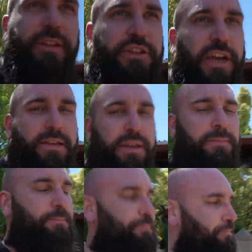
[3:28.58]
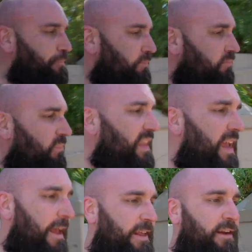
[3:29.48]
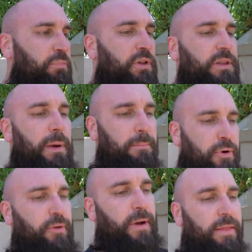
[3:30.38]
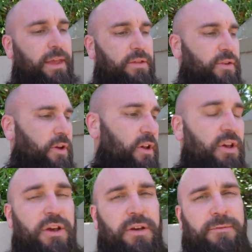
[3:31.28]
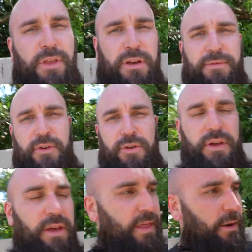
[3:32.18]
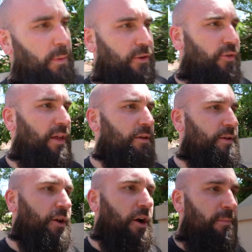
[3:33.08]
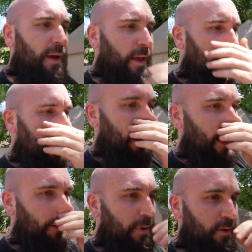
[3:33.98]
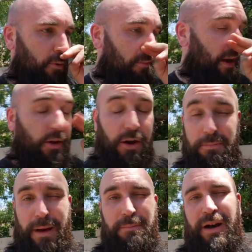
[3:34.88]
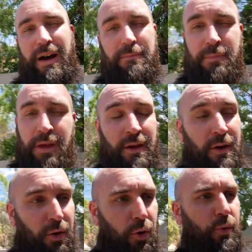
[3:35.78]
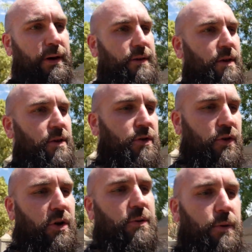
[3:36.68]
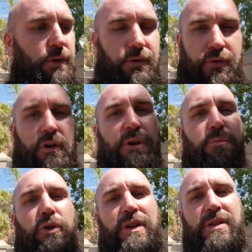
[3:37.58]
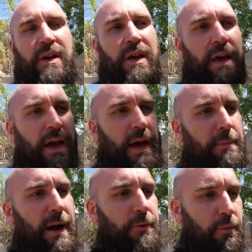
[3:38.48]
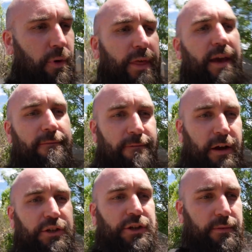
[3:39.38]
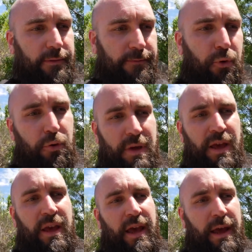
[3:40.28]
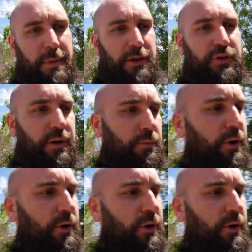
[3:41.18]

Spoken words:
the chassis, and then I've built the bumper around that. So for those of you that want to try this at home or make your own bumper, I'm always start with the strongest points. I'd rather have function over form and make sure that it